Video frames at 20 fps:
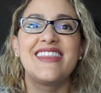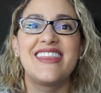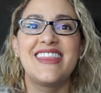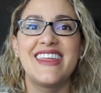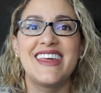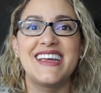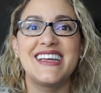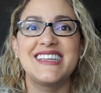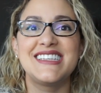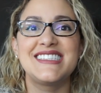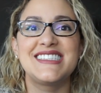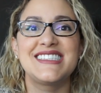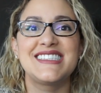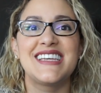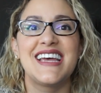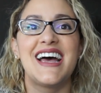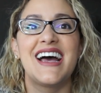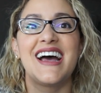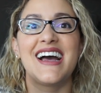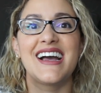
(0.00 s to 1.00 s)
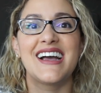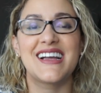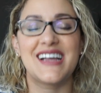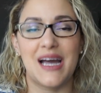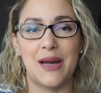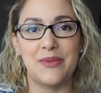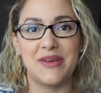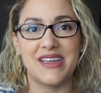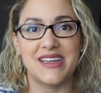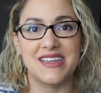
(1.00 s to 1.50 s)
this
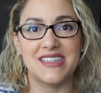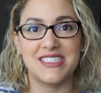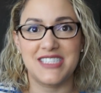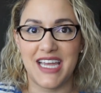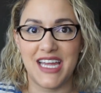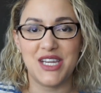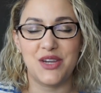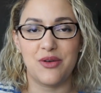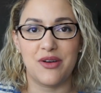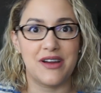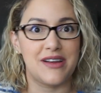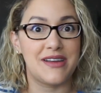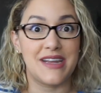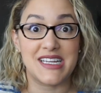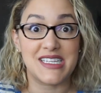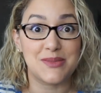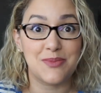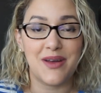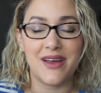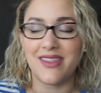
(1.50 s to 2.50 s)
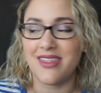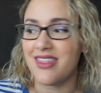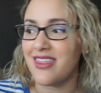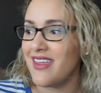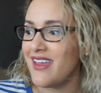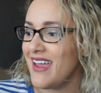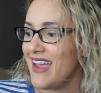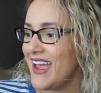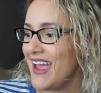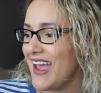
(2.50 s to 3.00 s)
coming January, next month.
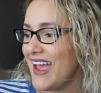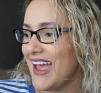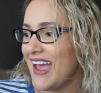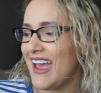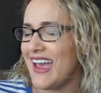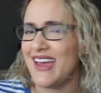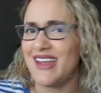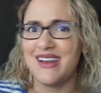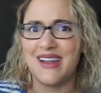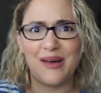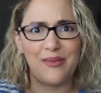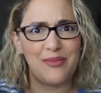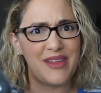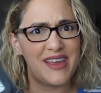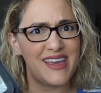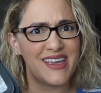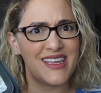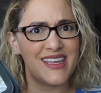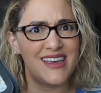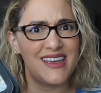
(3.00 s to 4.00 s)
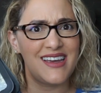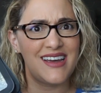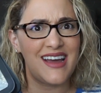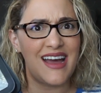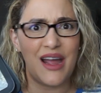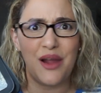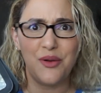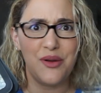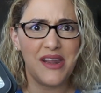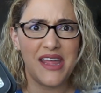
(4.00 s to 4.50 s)
And I'm like,
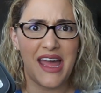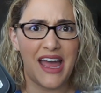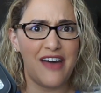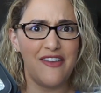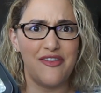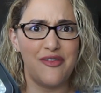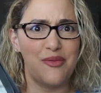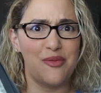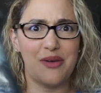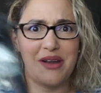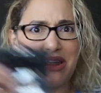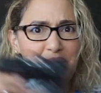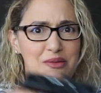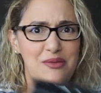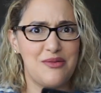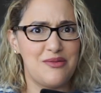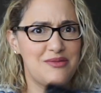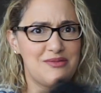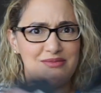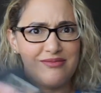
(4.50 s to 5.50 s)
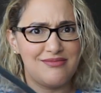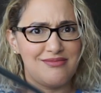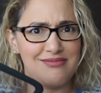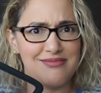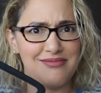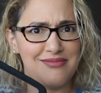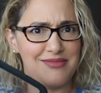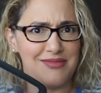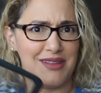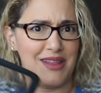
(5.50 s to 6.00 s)
I already have whatever.
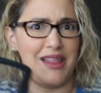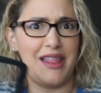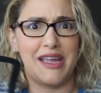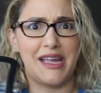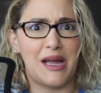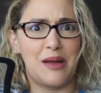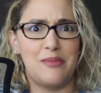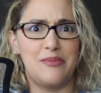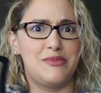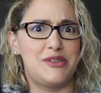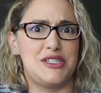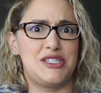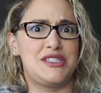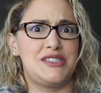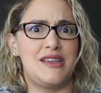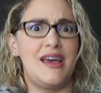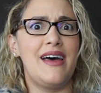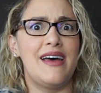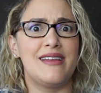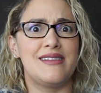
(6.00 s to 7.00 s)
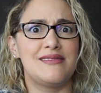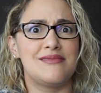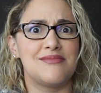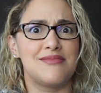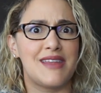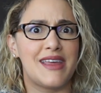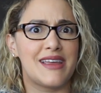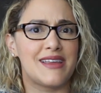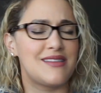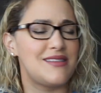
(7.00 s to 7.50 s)
Like, I'm just set.
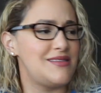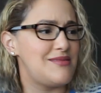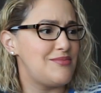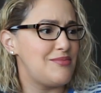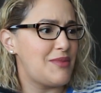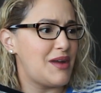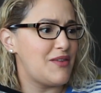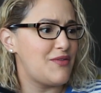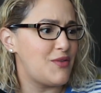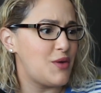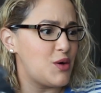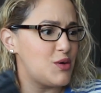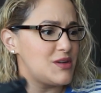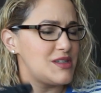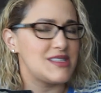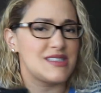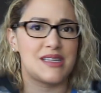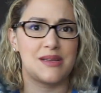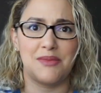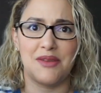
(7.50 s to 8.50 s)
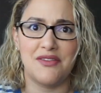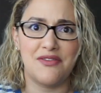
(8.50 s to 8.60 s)
Like, my phone is gonna be